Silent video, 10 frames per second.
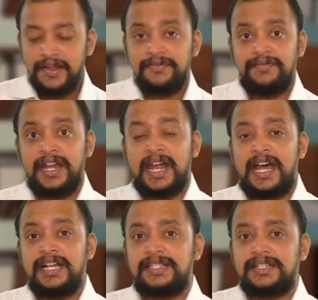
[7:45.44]

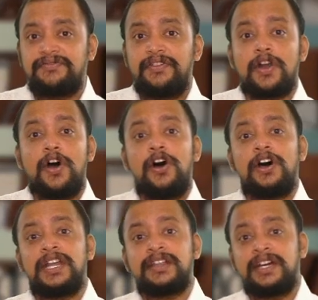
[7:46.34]
Whereas for
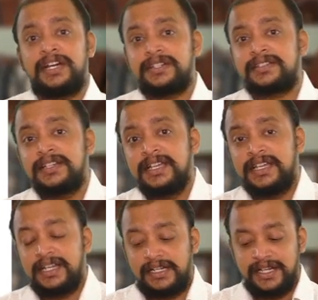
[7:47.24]
all others,
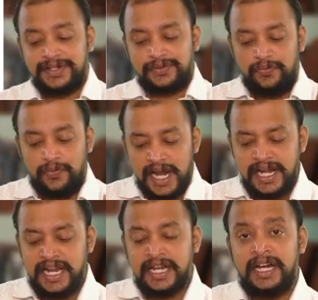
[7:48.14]
it is
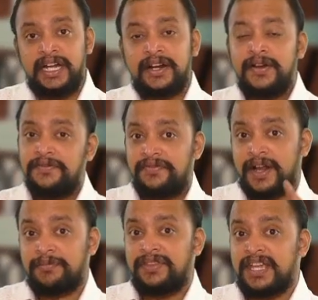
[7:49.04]
one year
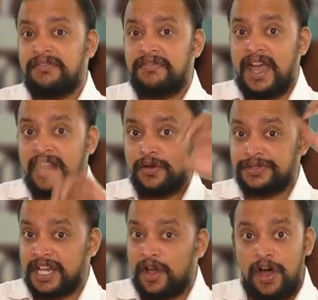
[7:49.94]
from the
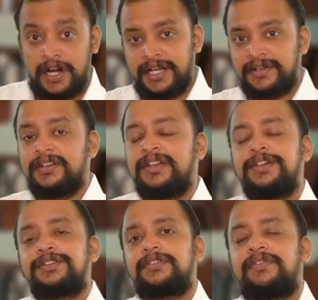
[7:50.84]
warehousing order.
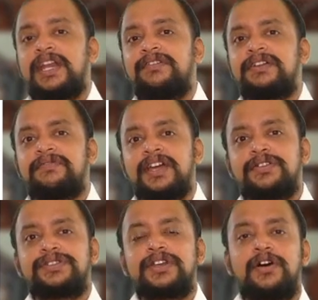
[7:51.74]
So whenever
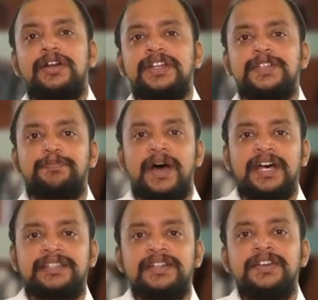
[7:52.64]
warehousing order is
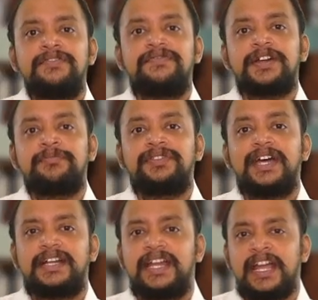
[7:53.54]
passed, from
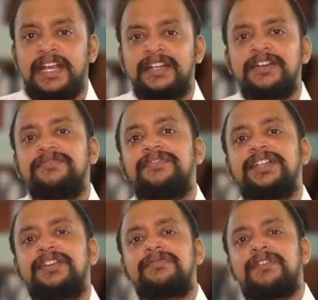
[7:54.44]
that date,
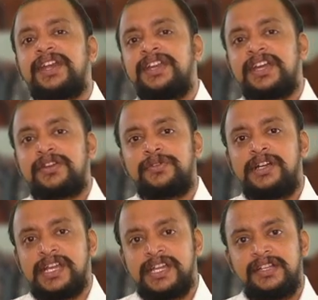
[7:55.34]
within one year
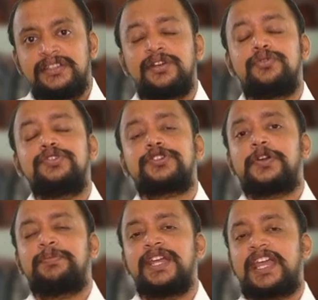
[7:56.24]
only, the goods
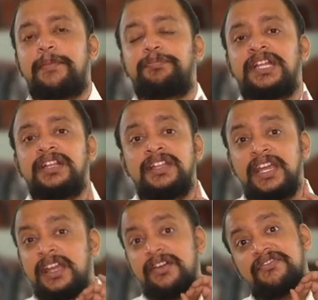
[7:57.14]
should be kept in
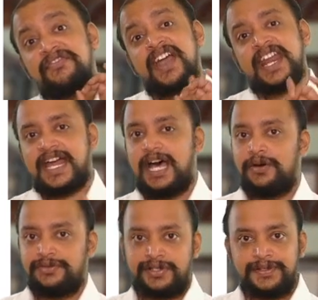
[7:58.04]
the
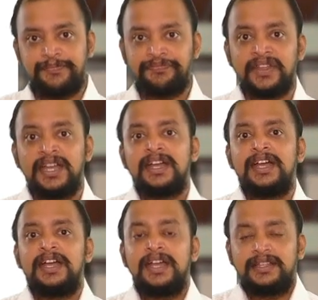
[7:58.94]
warehouse.
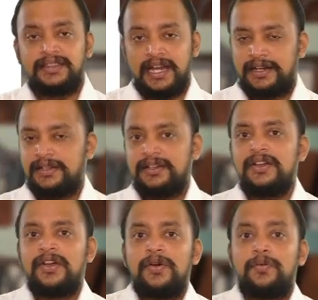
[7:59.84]
Then,
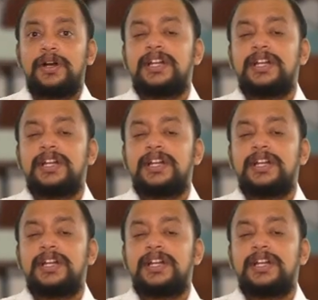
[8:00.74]
what